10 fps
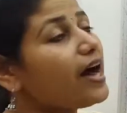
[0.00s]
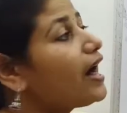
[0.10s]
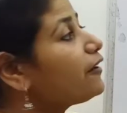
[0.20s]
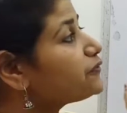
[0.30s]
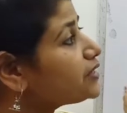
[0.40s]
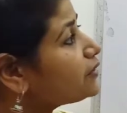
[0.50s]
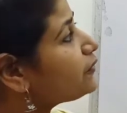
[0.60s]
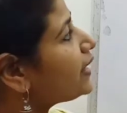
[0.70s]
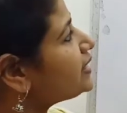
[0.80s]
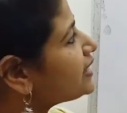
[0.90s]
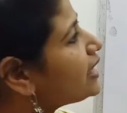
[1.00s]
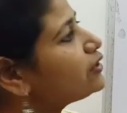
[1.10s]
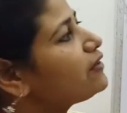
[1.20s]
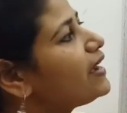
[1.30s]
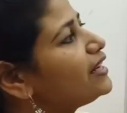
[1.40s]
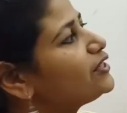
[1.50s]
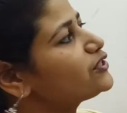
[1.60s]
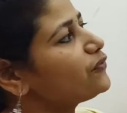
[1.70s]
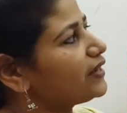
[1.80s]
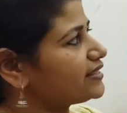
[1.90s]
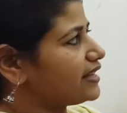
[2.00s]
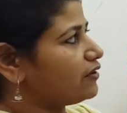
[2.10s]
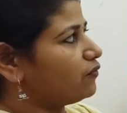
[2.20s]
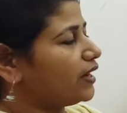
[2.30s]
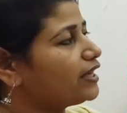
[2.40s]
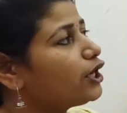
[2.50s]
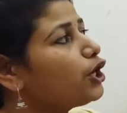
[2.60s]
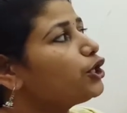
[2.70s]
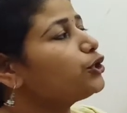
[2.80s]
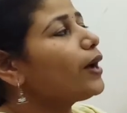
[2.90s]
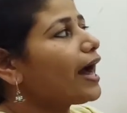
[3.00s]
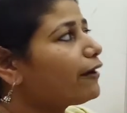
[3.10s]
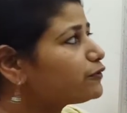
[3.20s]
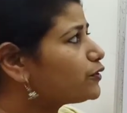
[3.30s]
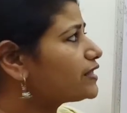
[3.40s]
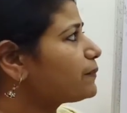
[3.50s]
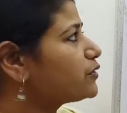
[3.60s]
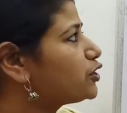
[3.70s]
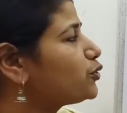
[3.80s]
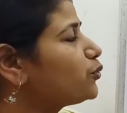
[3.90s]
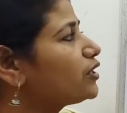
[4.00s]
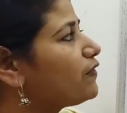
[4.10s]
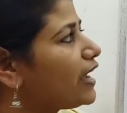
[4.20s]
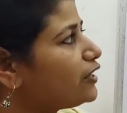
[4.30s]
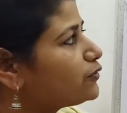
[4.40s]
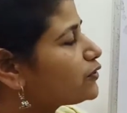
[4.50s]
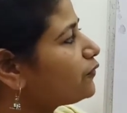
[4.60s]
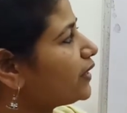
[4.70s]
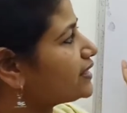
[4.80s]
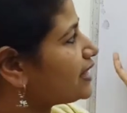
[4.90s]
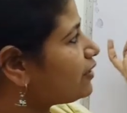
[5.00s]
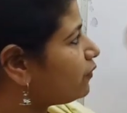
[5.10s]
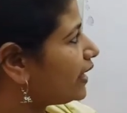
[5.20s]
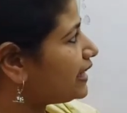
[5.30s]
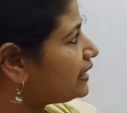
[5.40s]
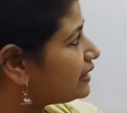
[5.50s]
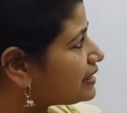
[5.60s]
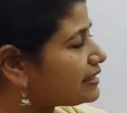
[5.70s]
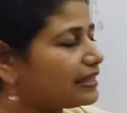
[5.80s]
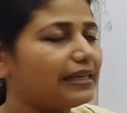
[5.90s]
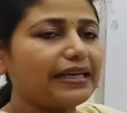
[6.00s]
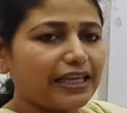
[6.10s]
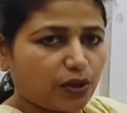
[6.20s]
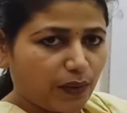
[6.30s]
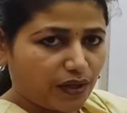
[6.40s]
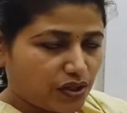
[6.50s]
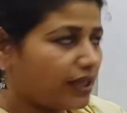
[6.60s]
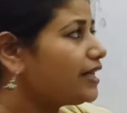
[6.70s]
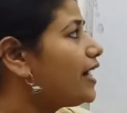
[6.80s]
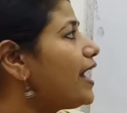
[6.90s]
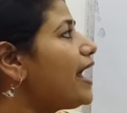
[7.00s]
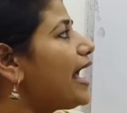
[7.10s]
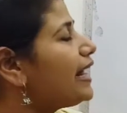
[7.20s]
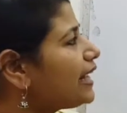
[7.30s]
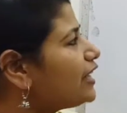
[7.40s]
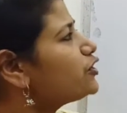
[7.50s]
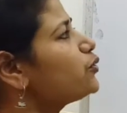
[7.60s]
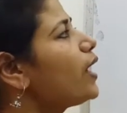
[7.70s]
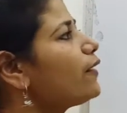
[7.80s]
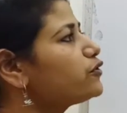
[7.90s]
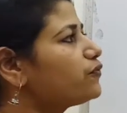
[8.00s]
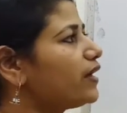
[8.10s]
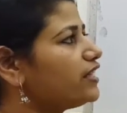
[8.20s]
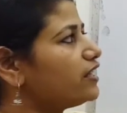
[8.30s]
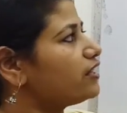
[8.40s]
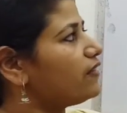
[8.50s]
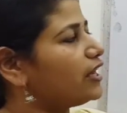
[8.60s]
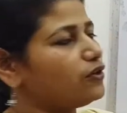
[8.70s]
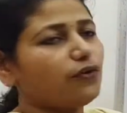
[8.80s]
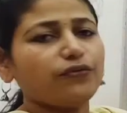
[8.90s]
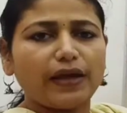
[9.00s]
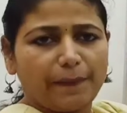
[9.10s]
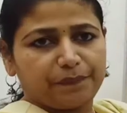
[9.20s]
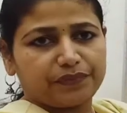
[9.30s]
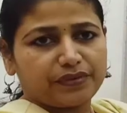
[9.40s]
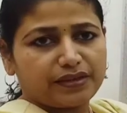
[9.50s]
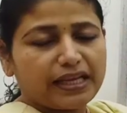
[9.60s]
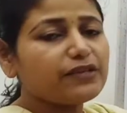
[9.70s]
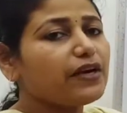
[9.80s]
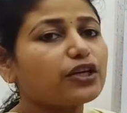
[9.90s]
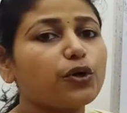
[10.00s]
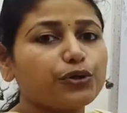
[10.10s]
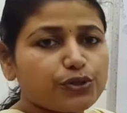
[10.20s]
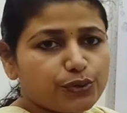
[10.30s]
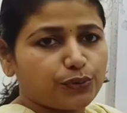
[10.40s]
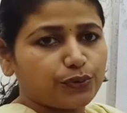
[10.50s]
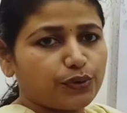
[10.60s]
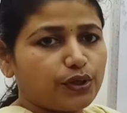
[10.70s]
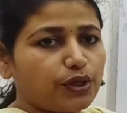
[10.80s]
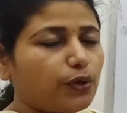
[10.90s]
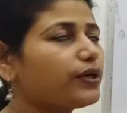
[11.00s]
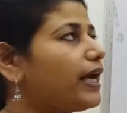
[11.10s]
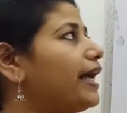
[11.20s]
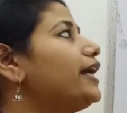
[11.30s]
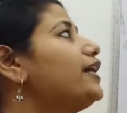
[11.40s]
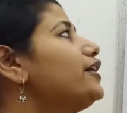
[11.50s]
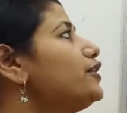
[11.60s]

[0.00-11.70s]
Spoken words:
After finding out the values of x and y, you have to substitute the values of x and y in this third equation and hence you have to find out the value of m. That we are going to do. Okay.